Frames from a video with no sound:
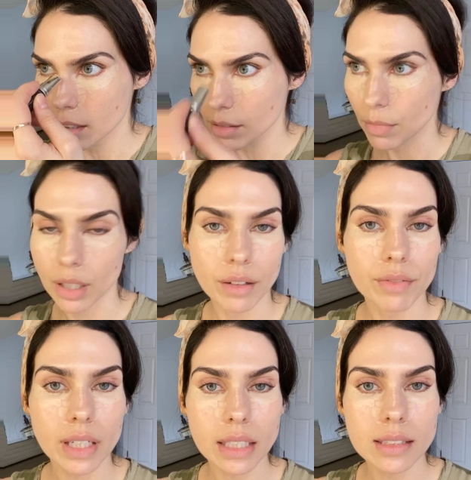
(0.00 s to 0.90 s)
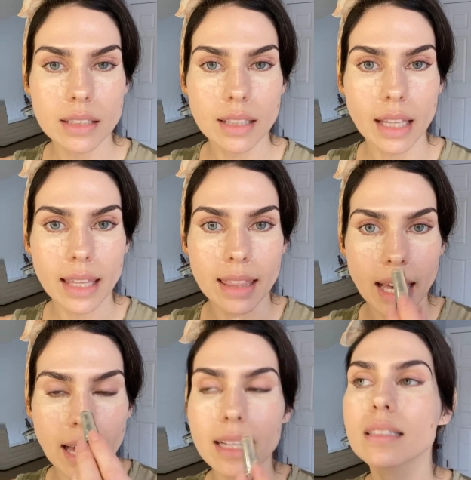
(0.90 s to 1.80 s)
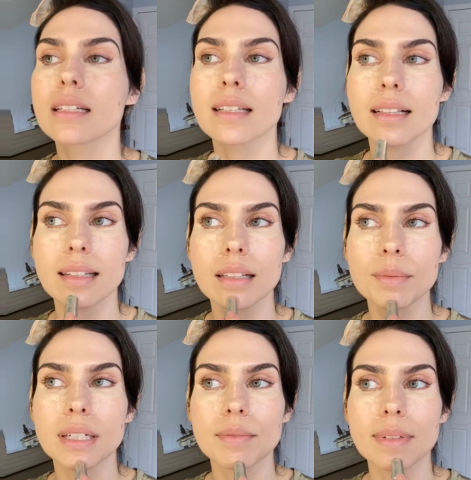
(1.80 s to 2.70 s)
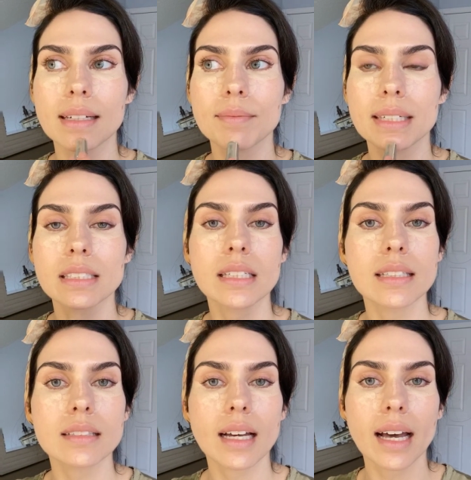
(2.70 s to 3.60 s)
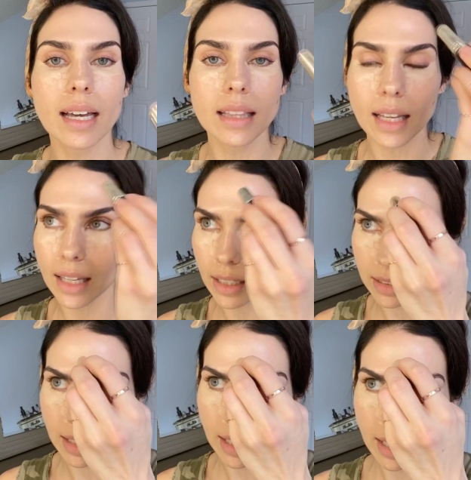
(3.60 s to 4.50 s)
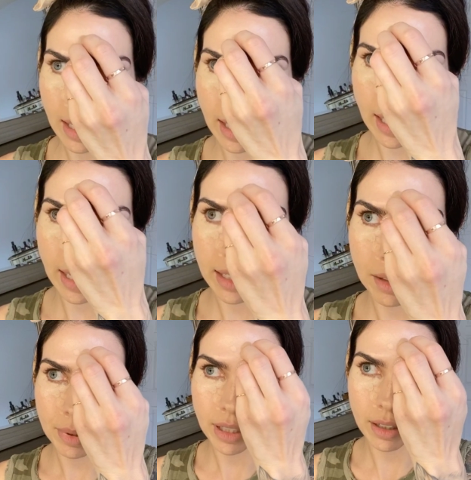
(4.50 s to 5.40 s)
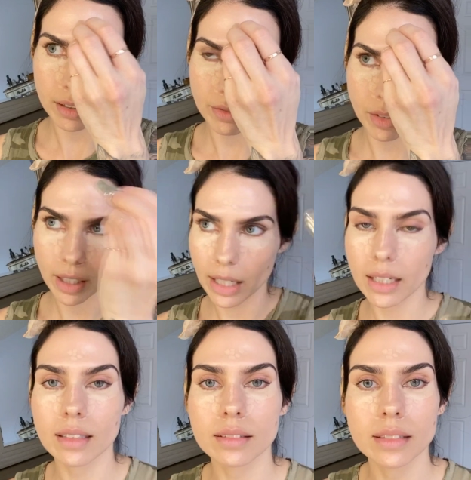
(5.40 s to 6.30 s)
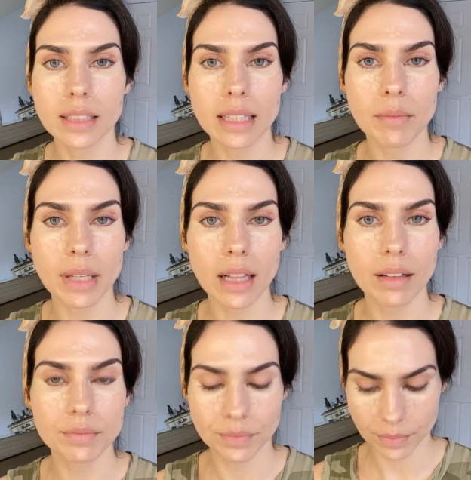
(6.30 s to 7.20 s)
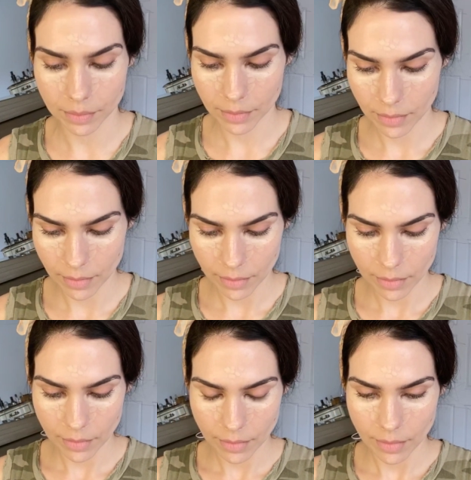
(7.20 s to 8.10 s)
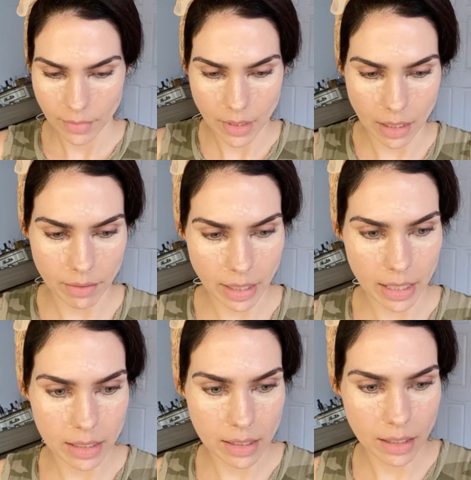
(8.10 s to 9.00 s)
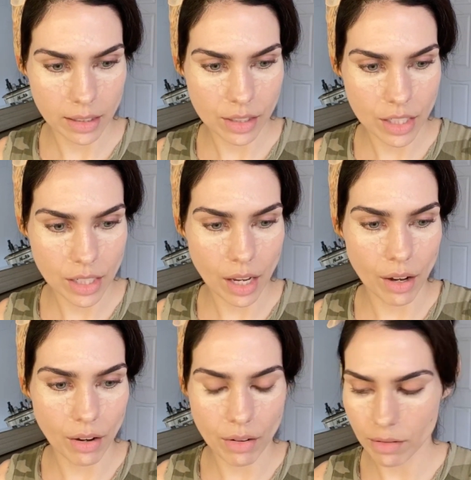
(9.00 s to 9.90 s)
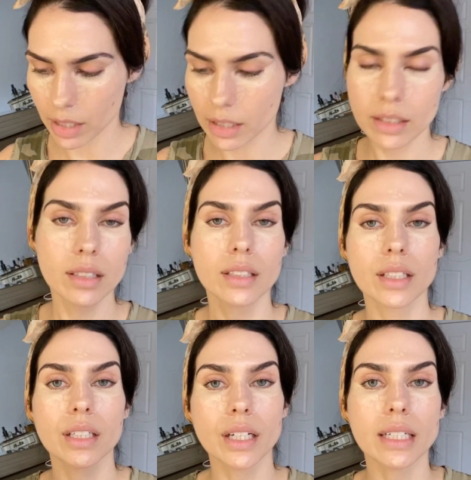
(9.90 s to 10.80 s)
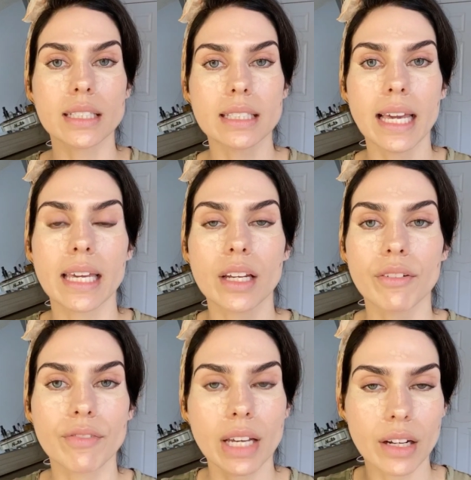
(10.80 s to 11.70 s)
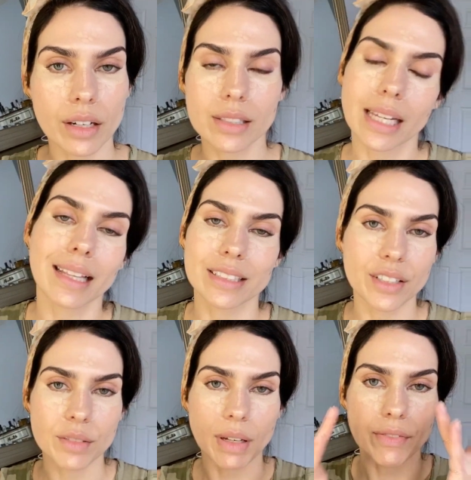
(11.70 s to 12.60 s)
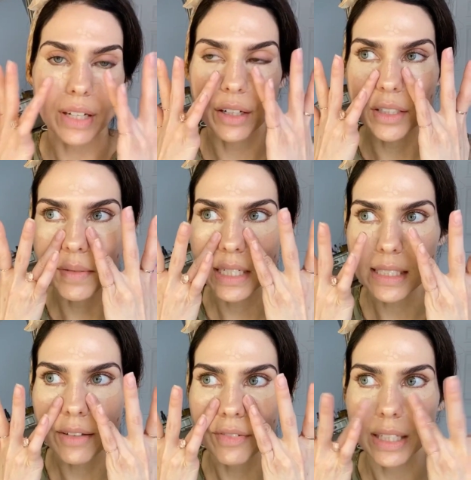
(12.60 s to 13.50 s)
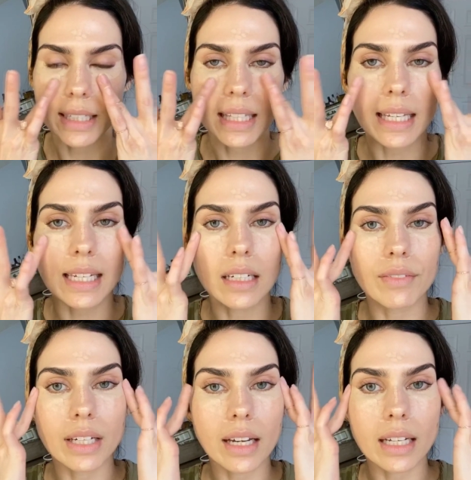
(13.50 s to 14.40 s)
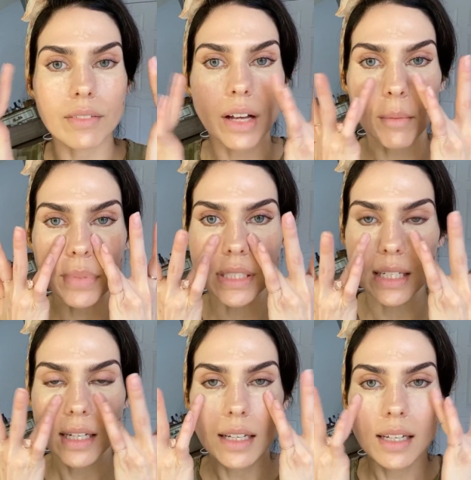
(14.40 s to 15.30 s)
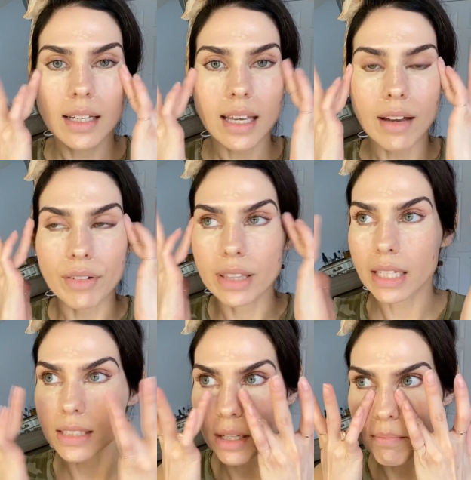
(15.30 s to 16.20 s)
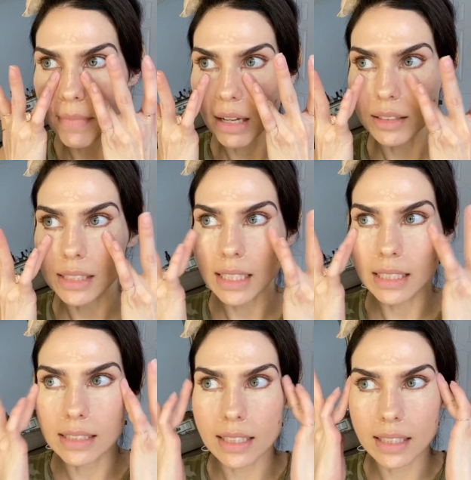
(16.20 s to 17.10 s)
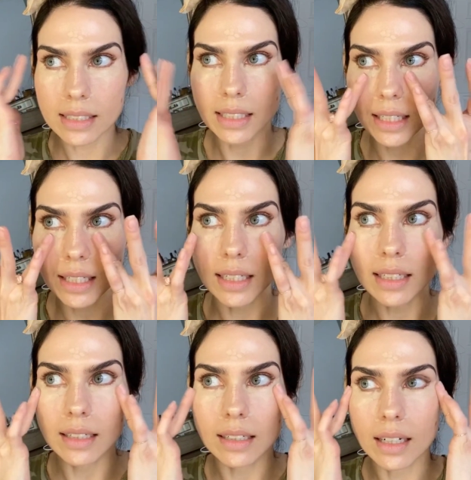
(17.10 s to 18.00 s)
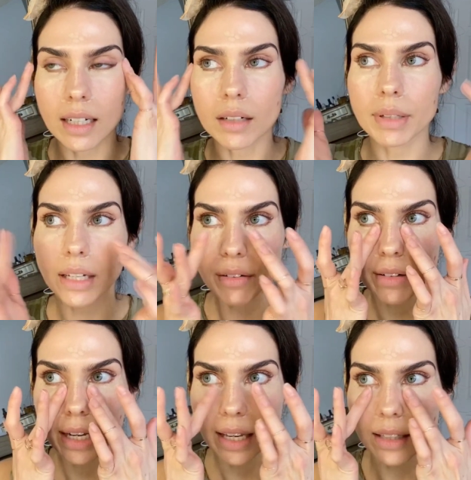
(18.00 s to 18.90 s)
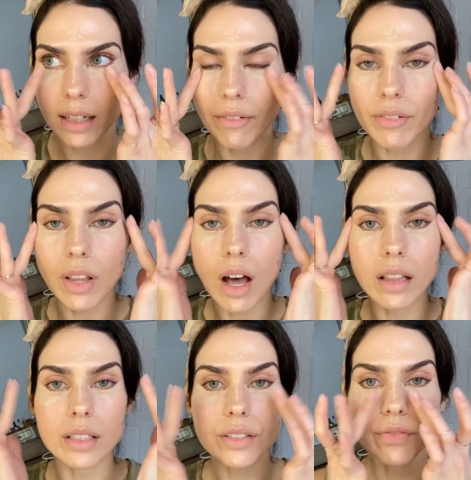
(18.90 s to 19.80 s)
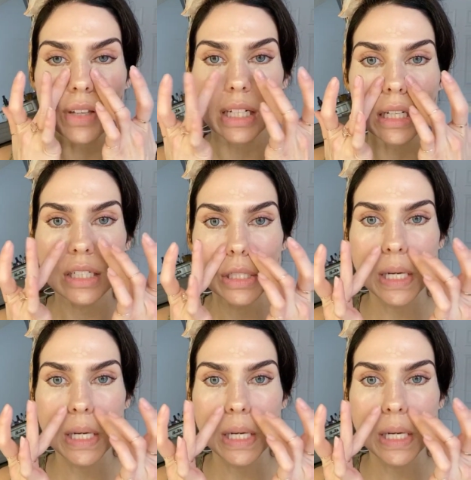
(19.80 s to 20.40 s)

Perfect, like that, and a little bit on my chin to highlight, and up on the forehead in the middle. All right, so you're gonna take your fingers. I like to use my fingers because I feel like the heat of it kind of helps everything to melt into the skin and create like a flawless finish.